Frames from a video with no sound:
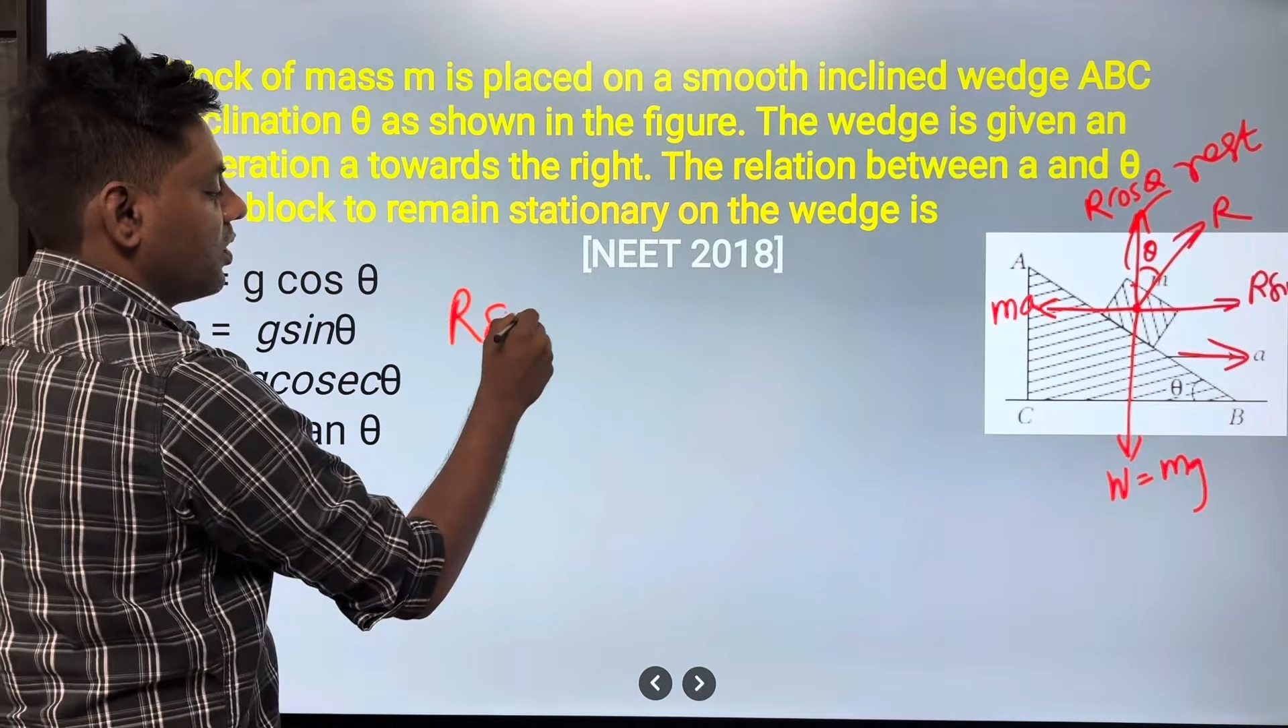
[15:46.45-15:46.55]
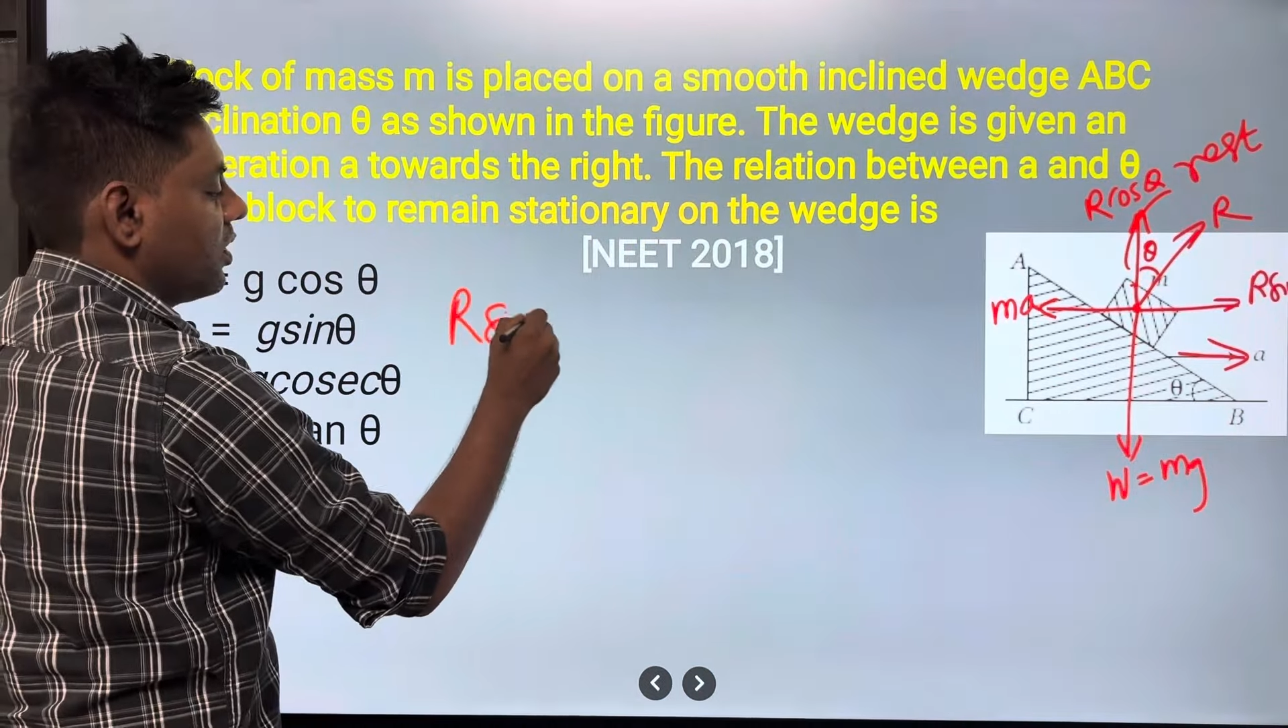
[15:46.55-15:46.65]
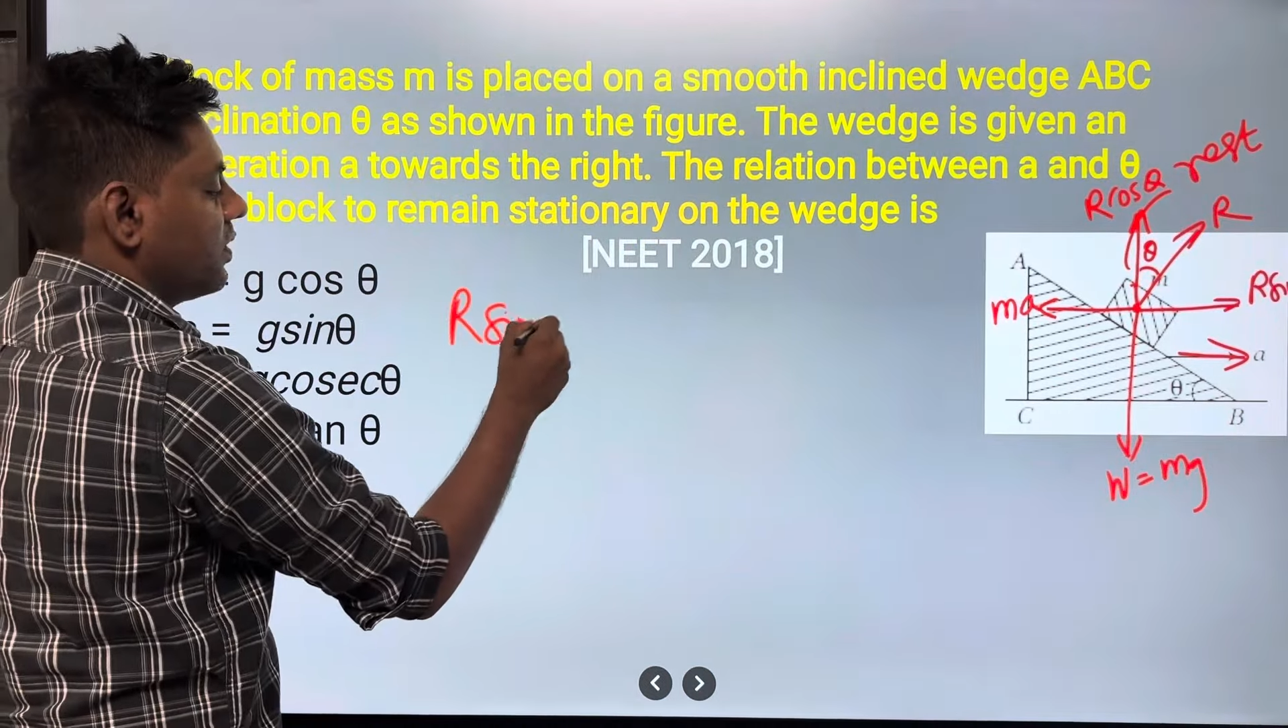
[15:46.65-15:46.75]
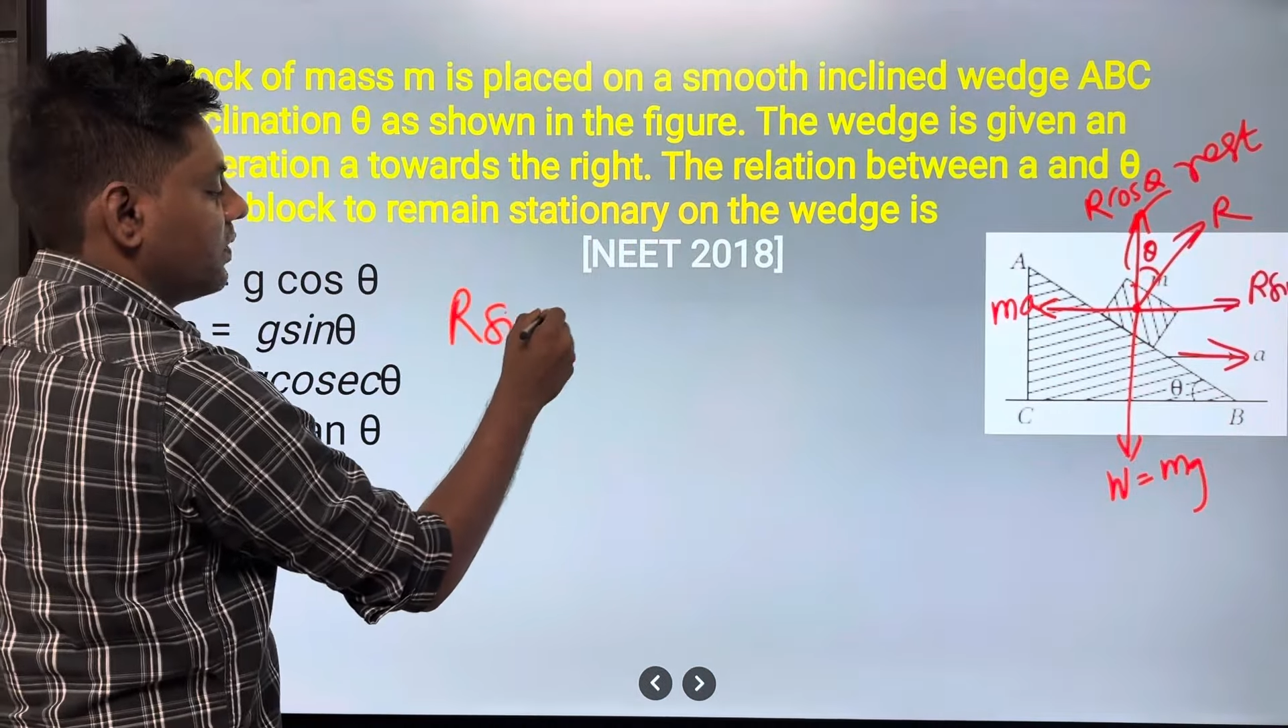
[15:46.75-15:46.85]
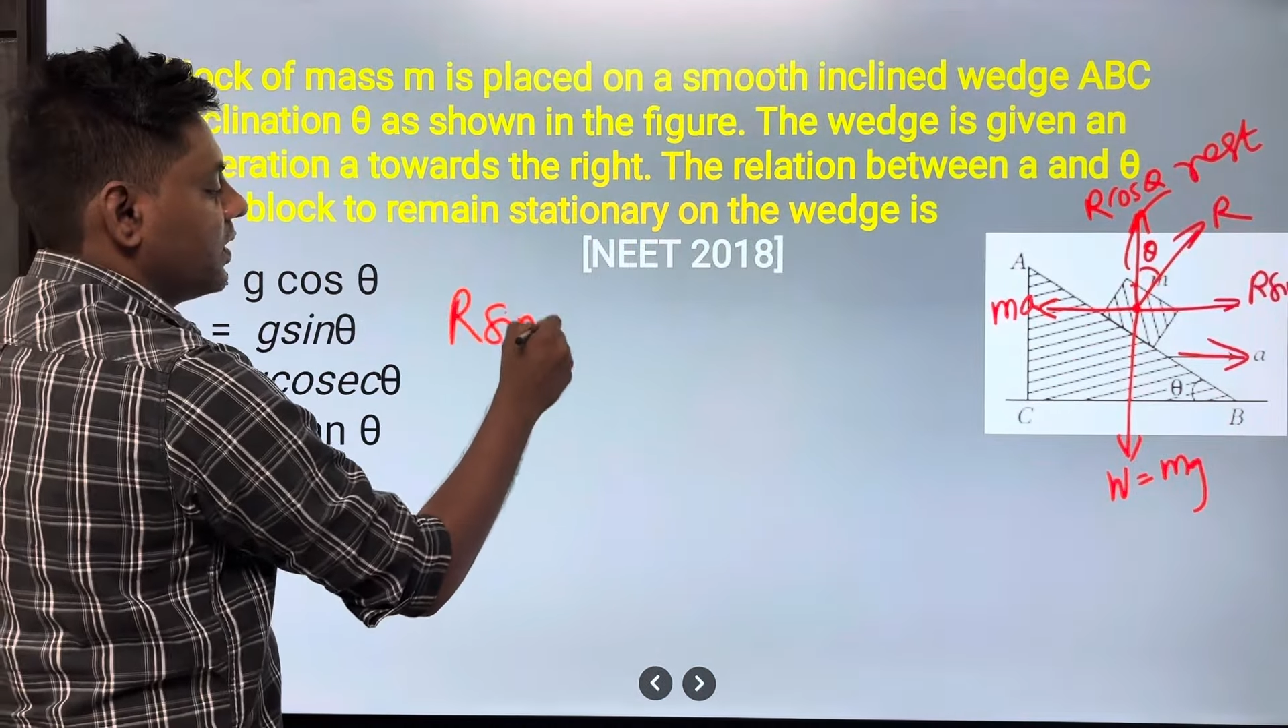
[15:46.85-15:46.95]

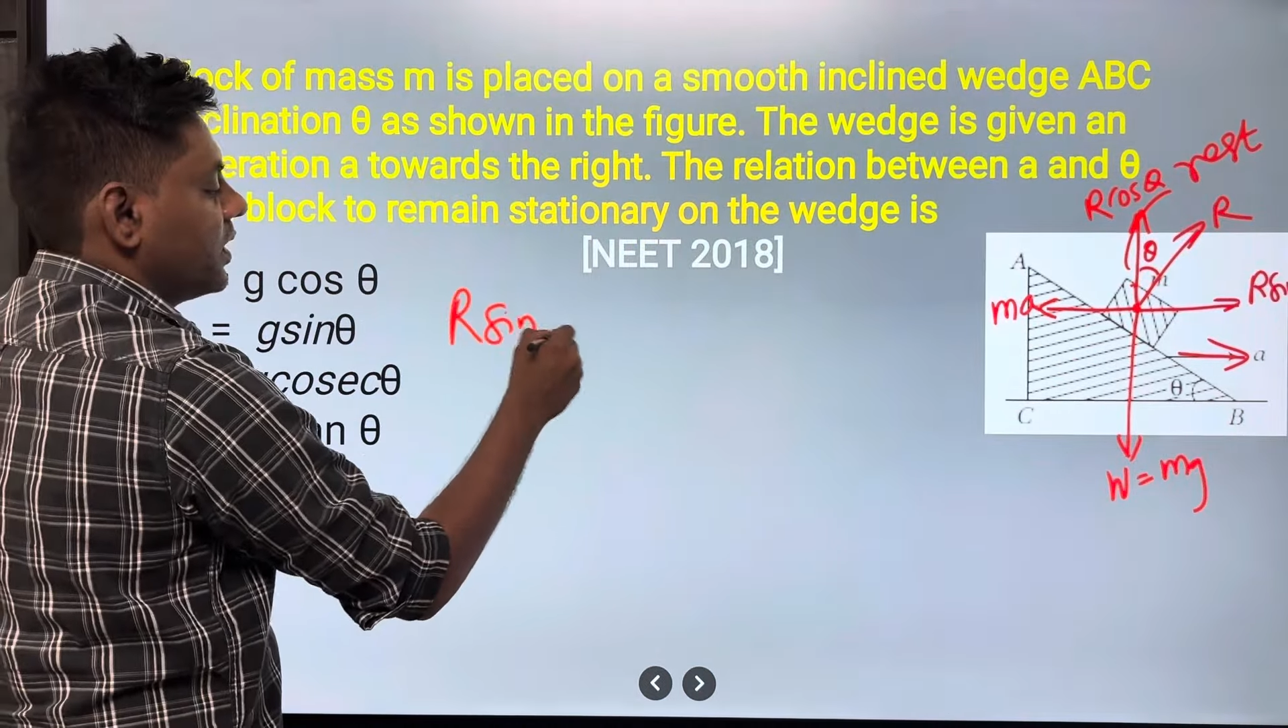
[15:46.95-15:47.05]
of